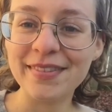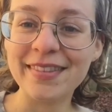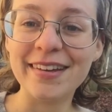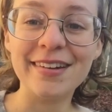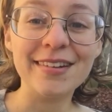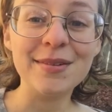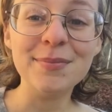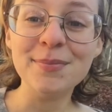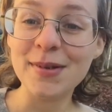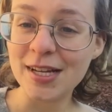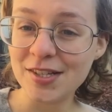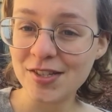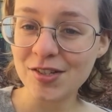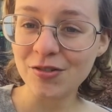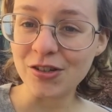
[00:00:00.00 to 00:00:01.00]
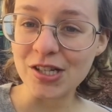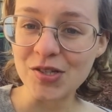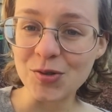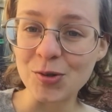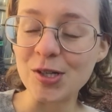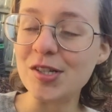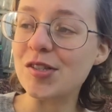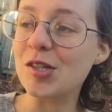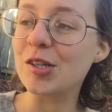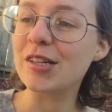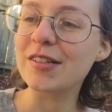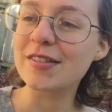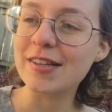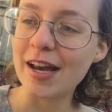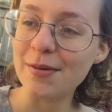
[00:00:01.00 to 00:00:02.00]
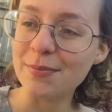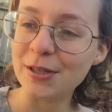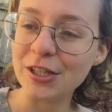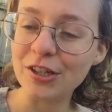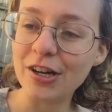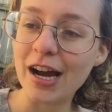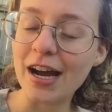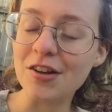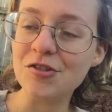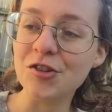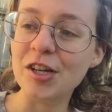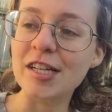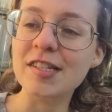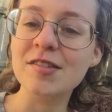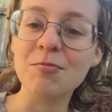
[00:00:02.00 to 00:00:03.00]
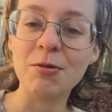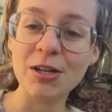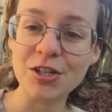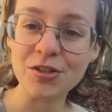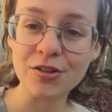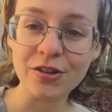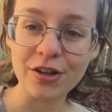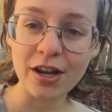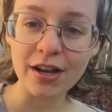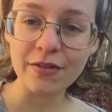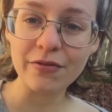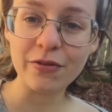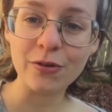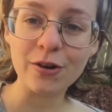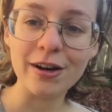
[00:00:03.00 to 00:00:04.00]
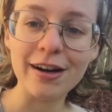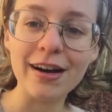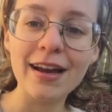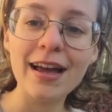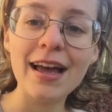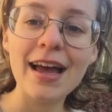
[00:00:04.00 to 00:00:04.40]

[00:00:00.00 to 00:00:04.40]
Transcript: They're an amazing resource. You can type in your address, what you're looking for,